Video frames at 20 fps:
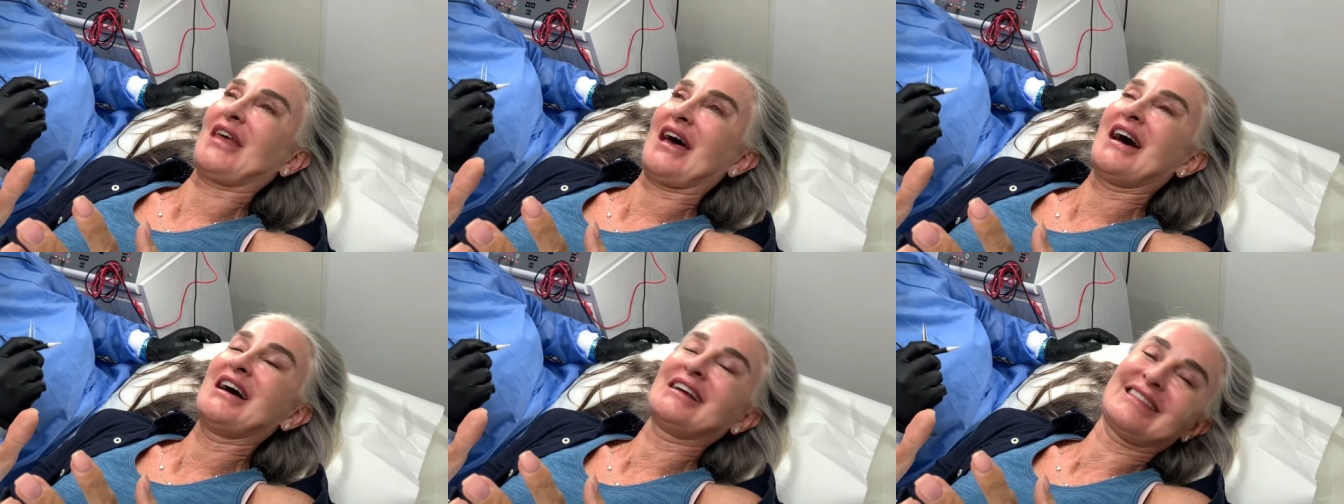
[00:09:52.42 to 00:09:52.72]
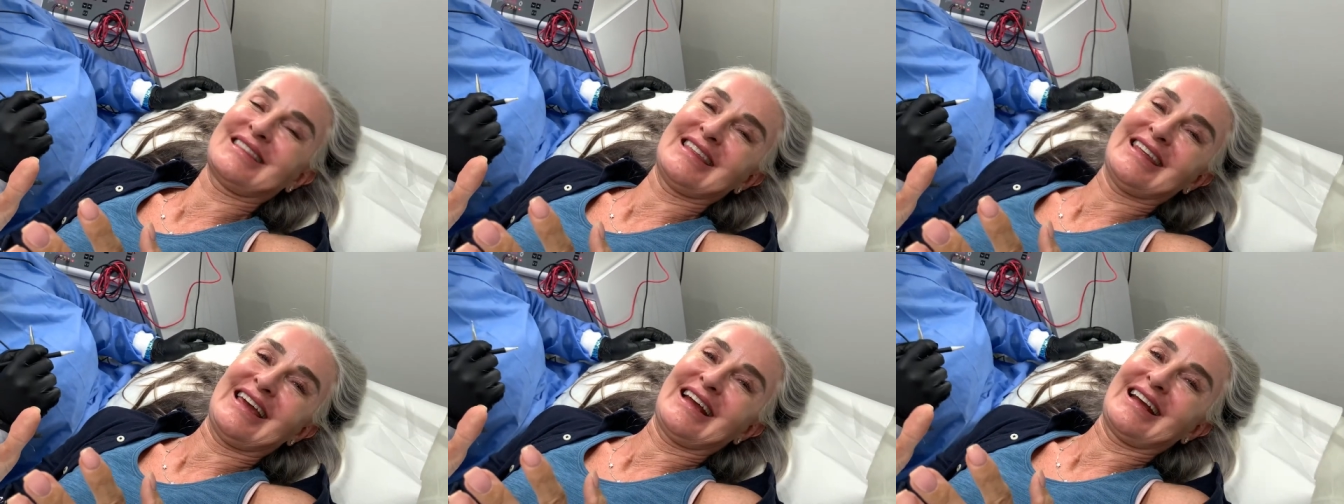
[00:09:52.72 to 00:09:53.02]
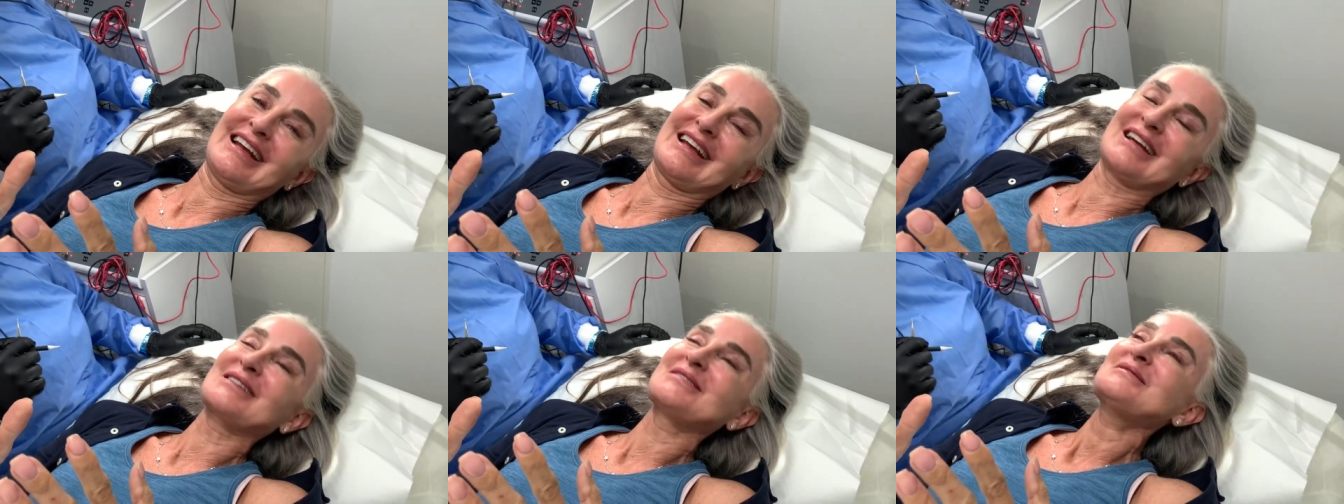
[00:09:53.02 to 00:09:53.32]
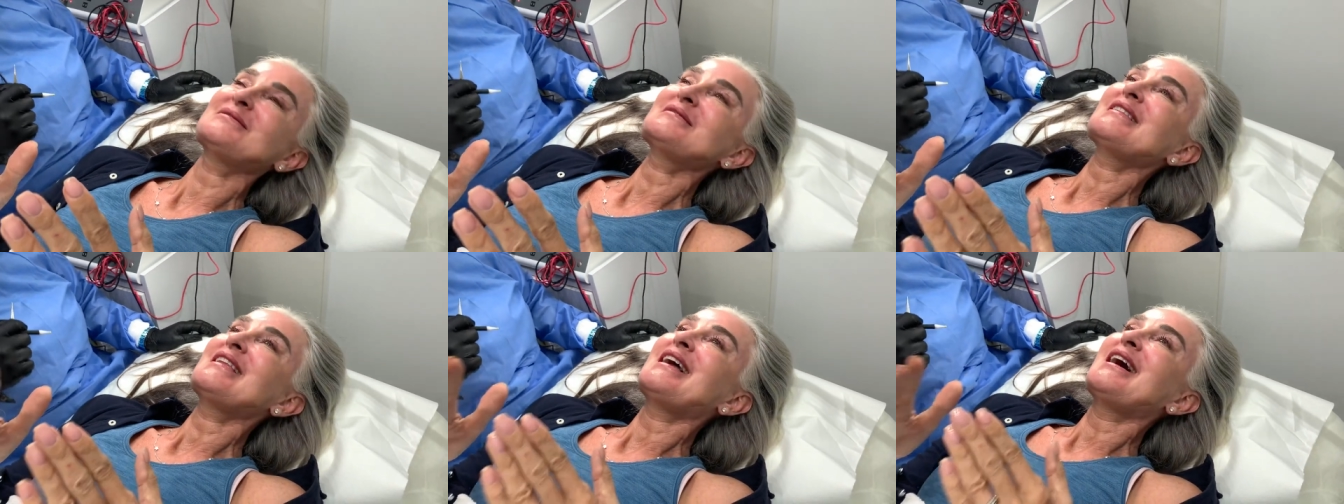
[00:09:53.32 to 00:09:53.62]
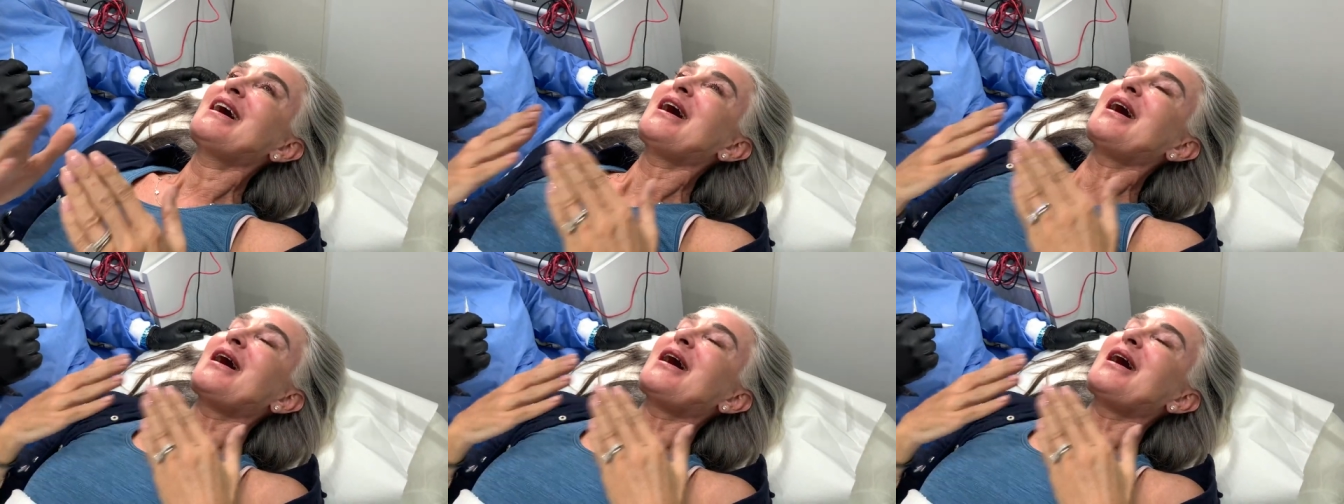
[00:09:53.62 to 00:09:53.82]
I think. Yeah.